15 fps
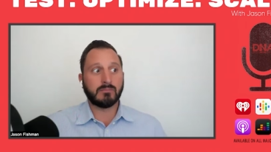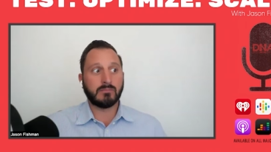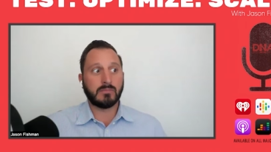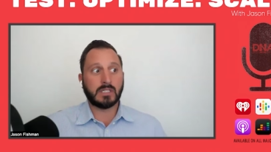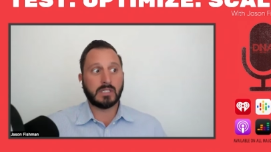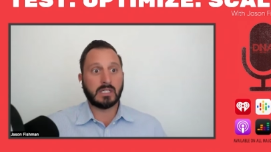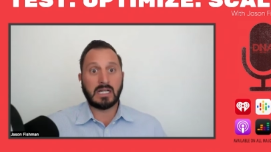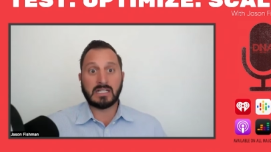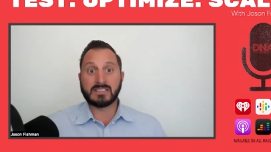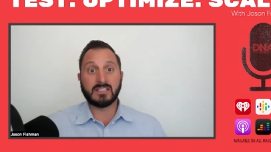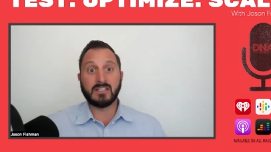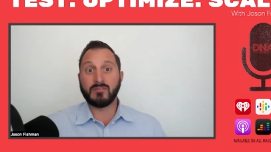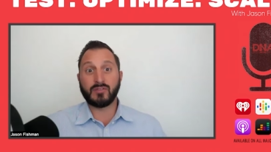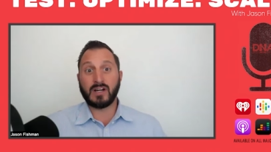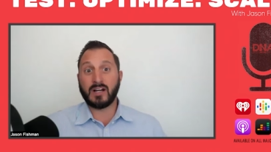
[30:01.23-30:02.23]
uh, as an
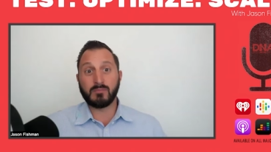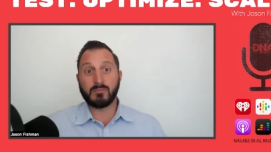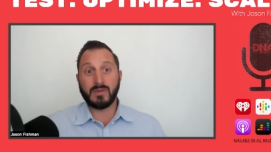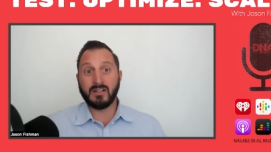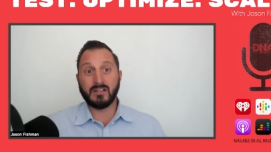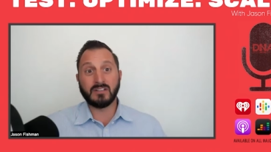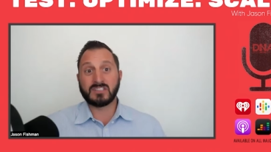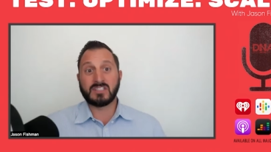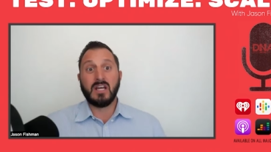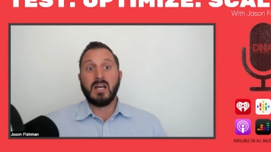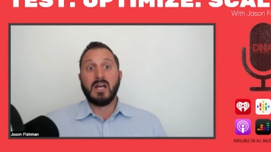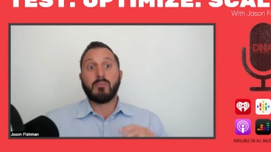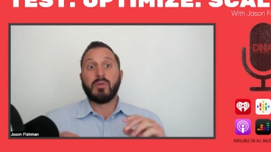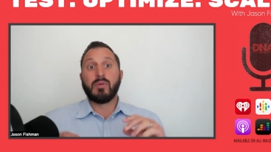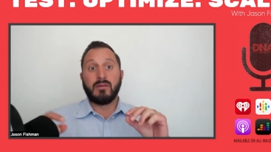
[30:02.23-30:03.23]
environmentalist,
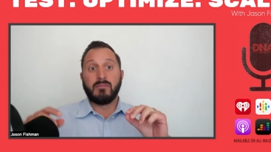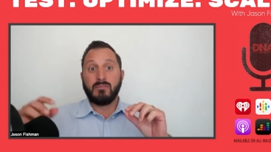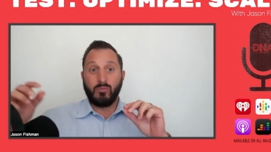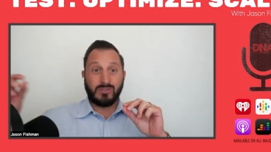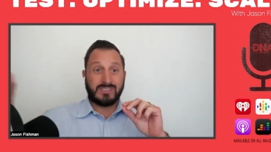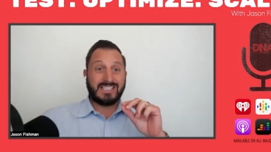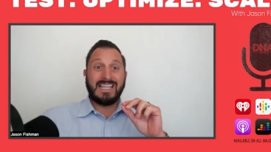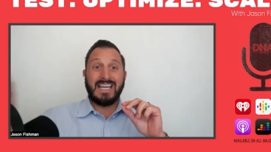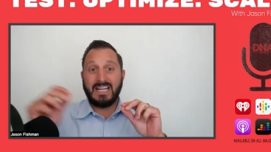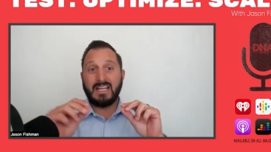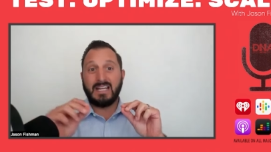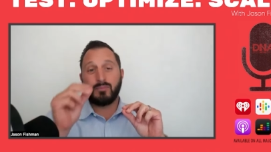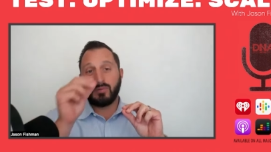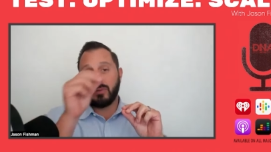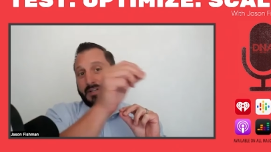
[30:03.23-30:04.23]
but was
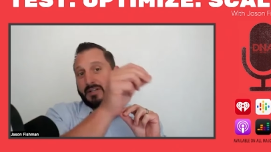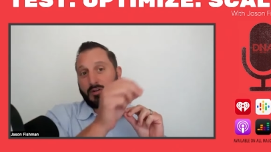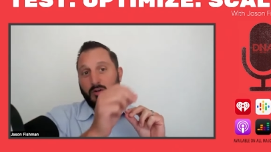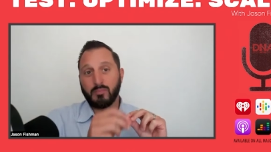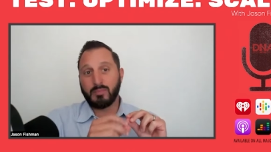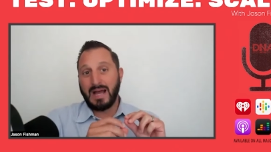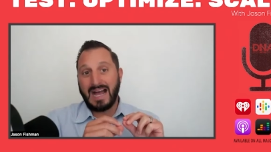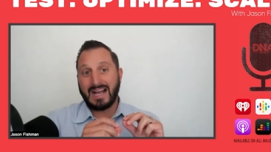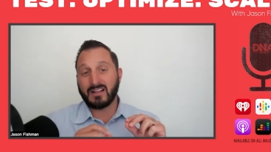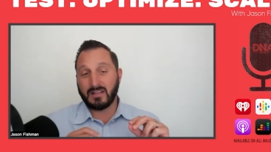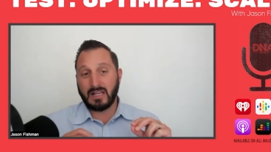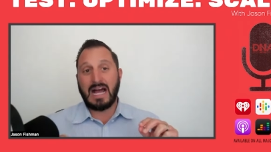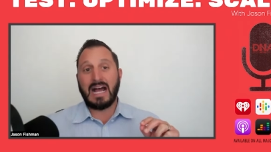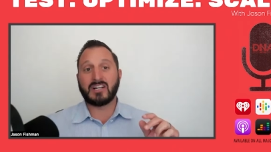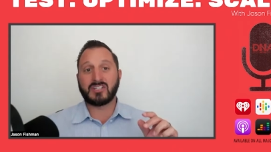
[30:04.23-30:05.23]
getting political
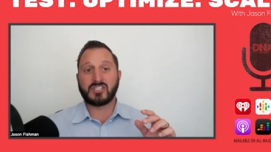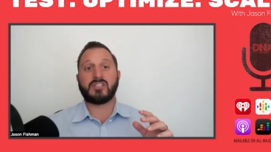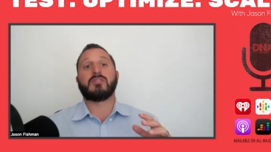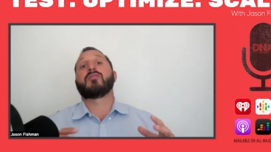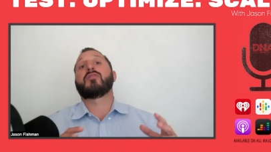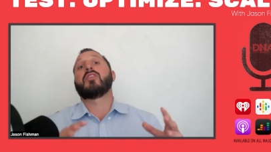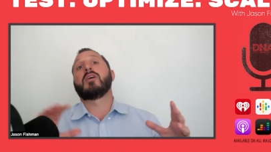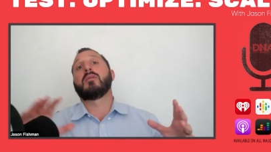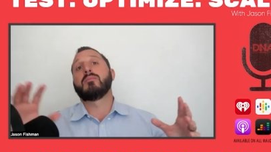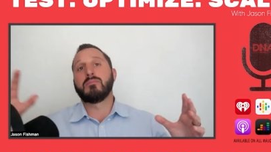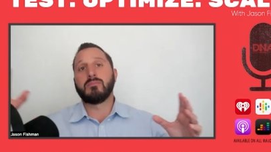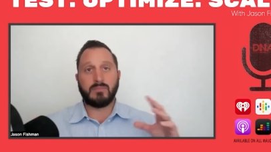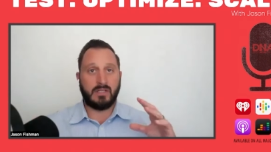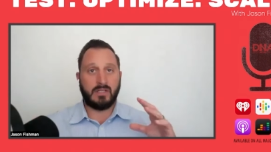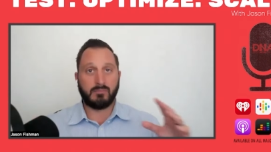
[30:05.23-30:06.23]
backlash
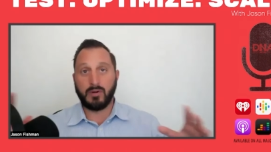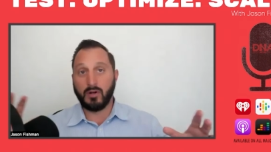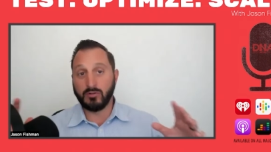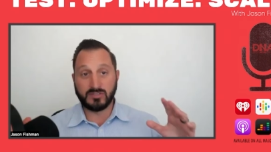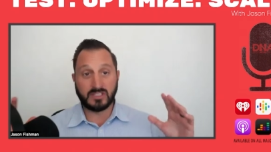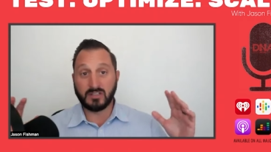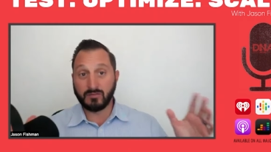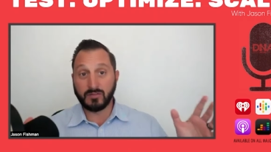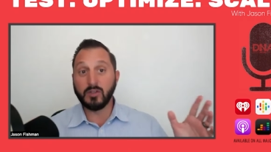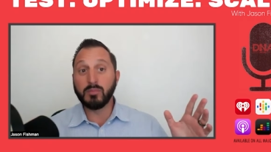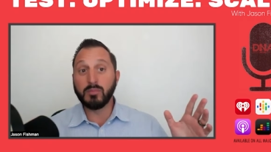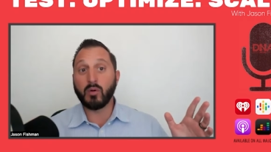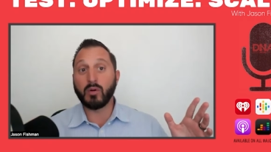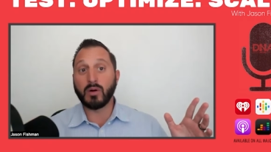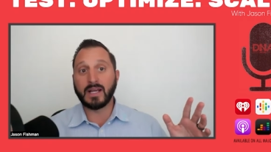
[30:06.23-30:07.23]
from an opposing
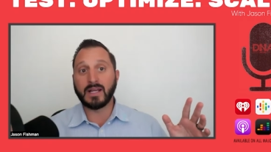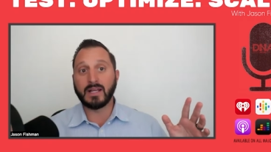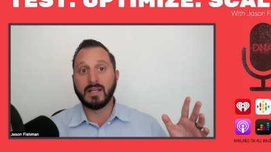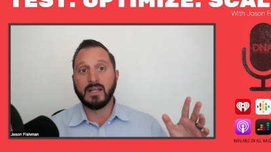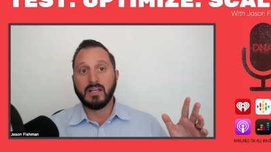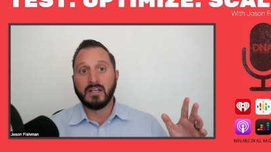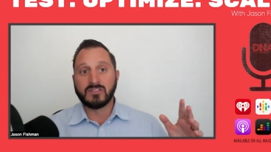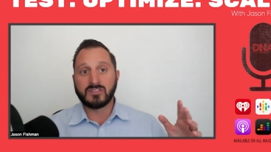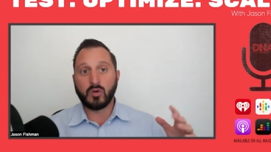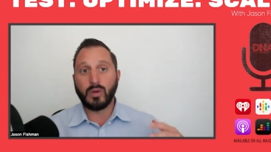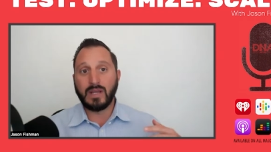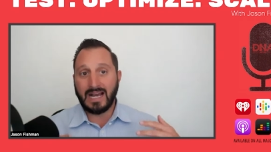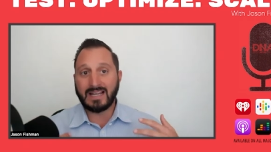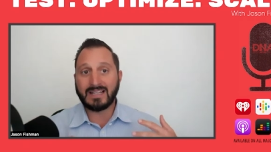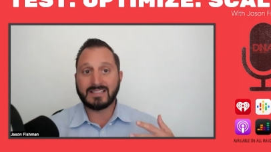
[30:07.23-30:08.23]
viewpoint. So
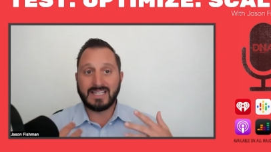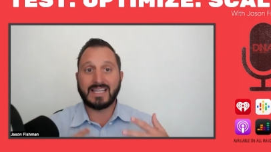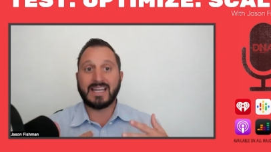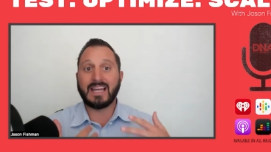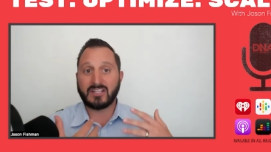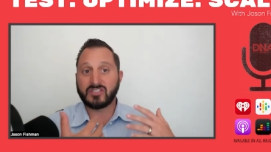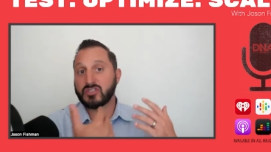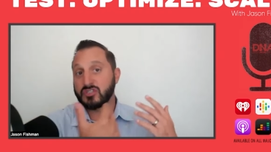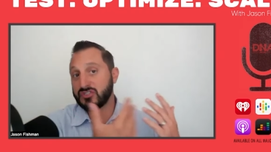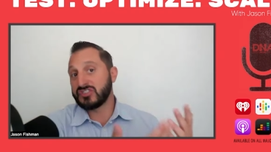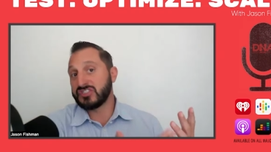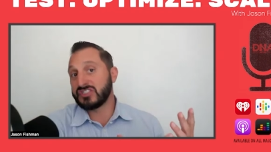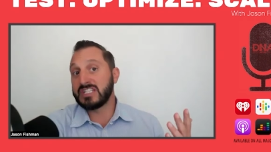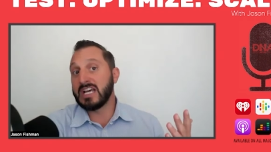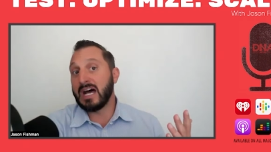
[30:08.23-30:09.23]
we had to take extra
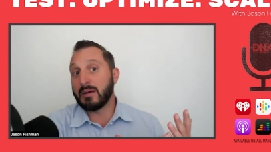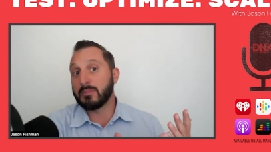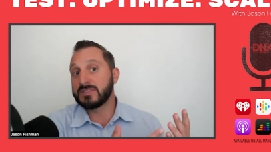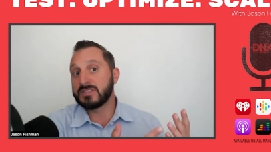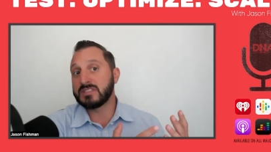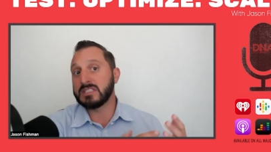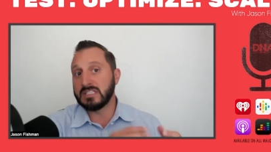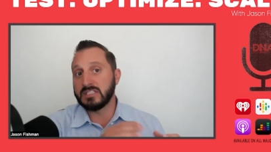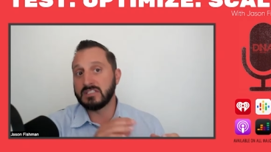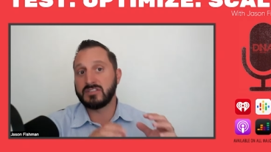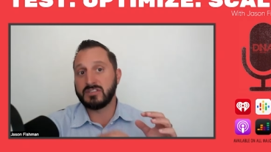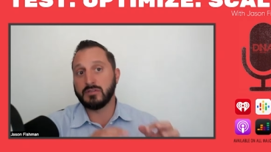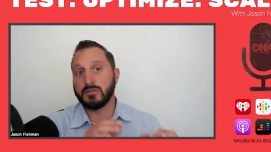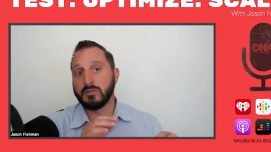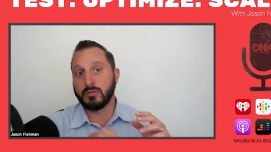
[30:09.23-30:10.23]
steps
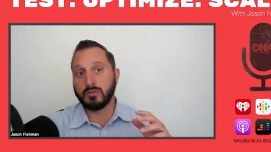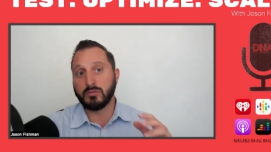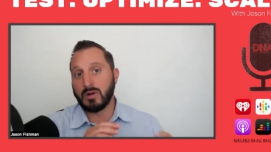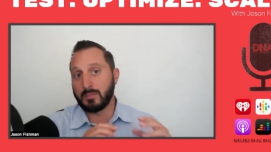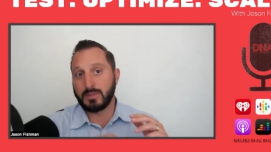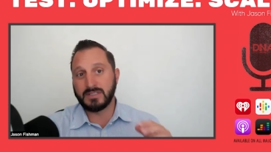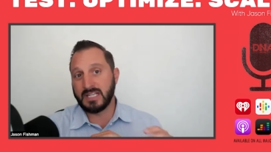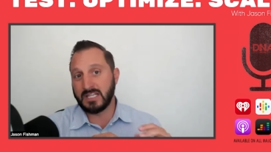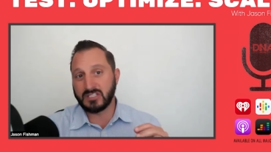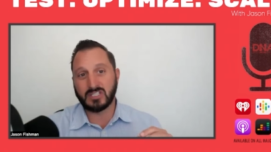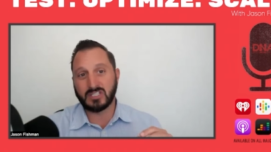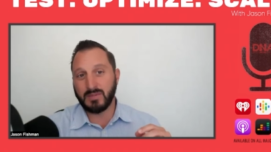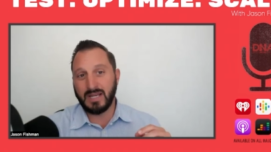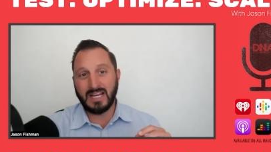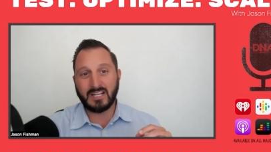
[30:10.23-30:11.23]
into
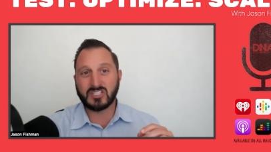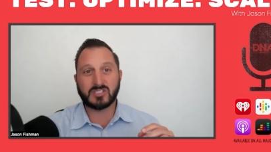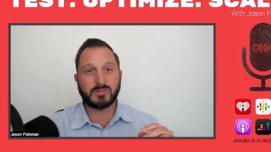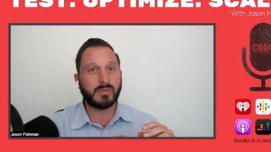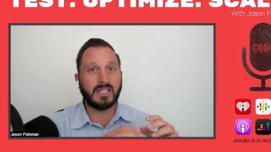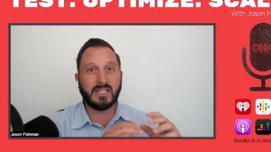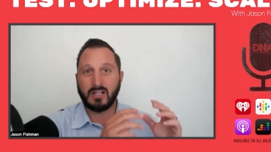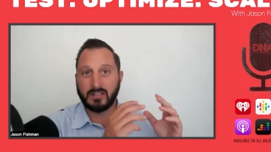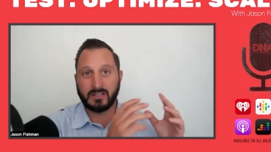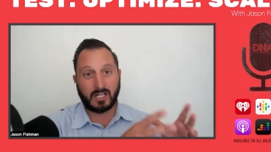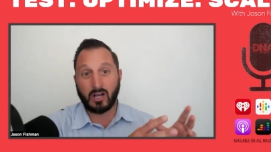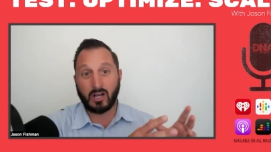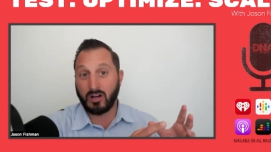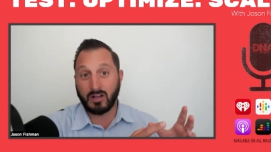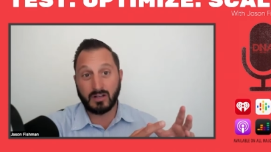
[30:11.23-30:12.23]
reputation management on the
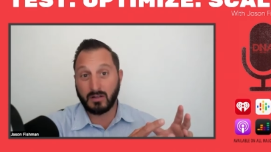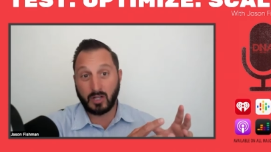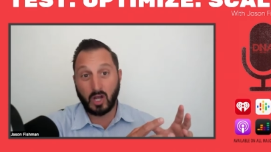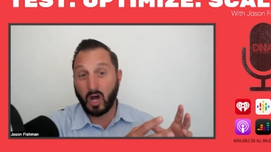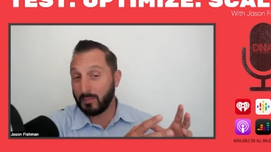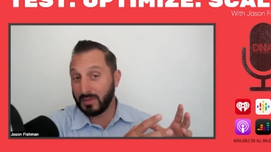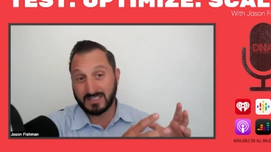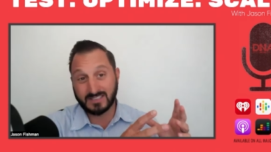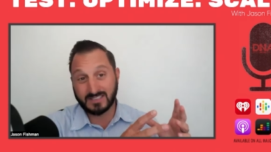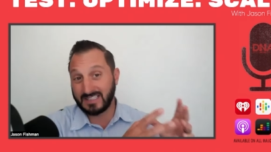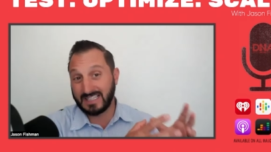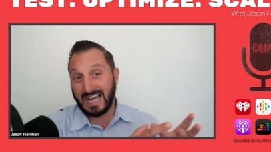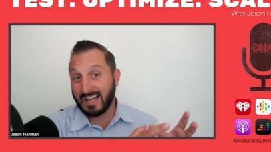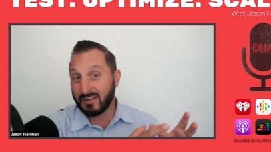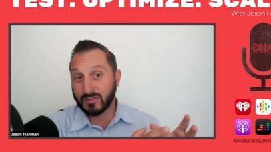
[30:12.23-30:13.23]
con- comments on
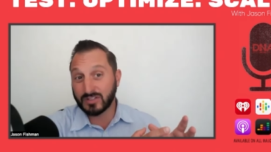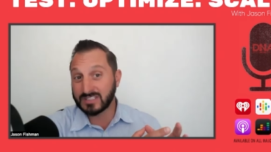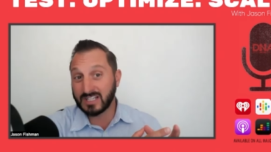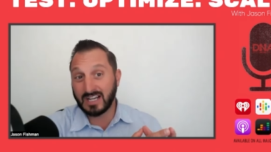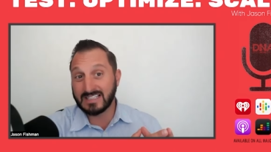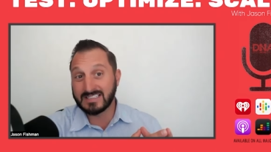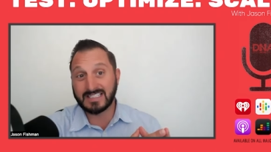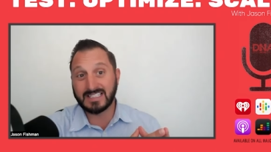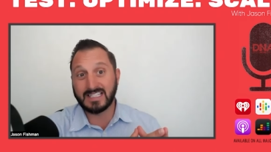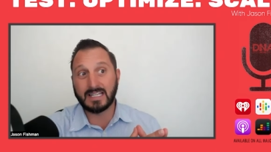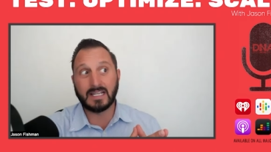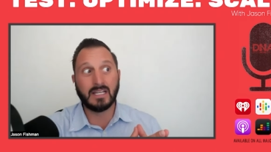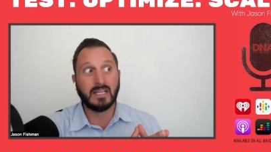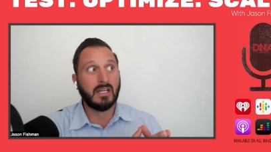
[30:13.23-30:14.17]
the advertising.